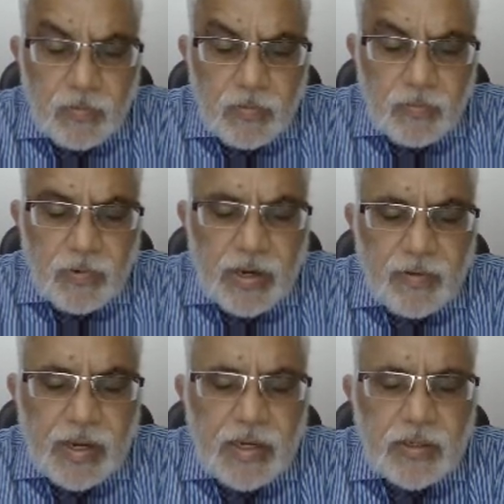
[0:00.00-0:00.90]

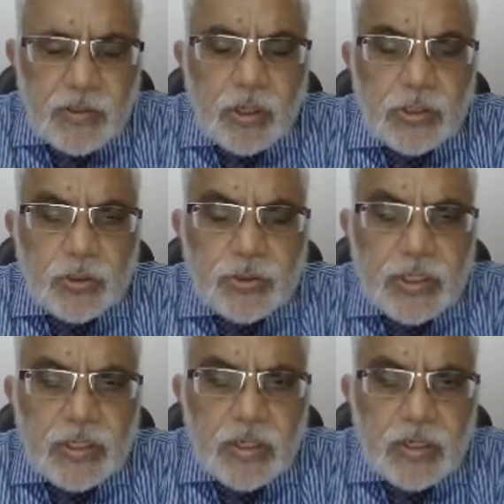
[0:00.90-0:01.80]
while you are
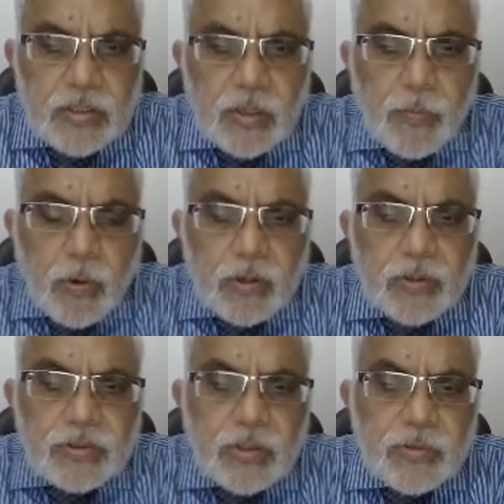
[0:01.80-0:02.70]
using the product
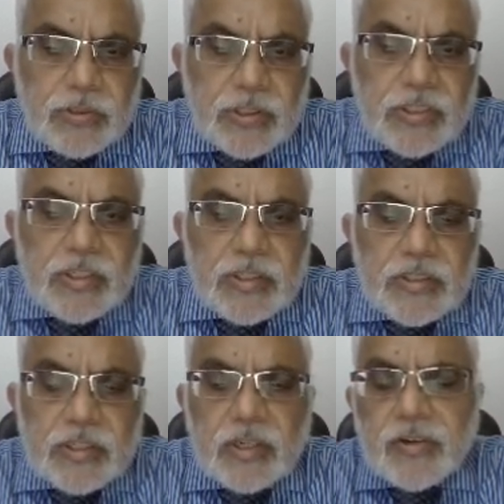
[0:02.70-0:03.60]
or service
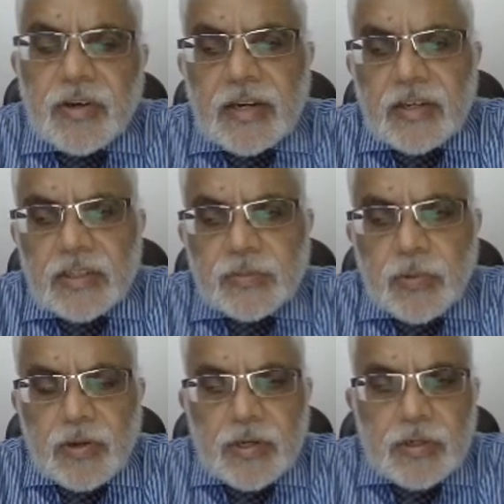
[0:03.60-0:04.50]
the contractor has
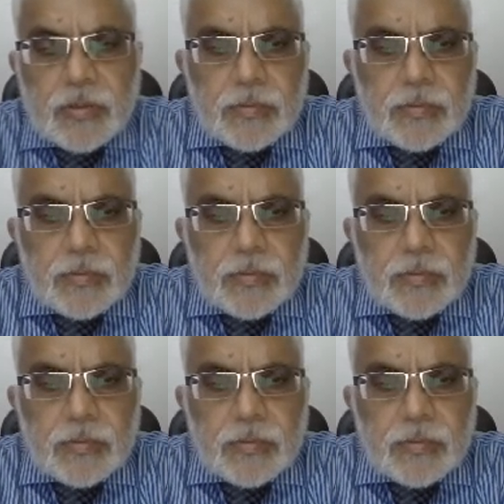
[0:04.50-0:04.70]
provided.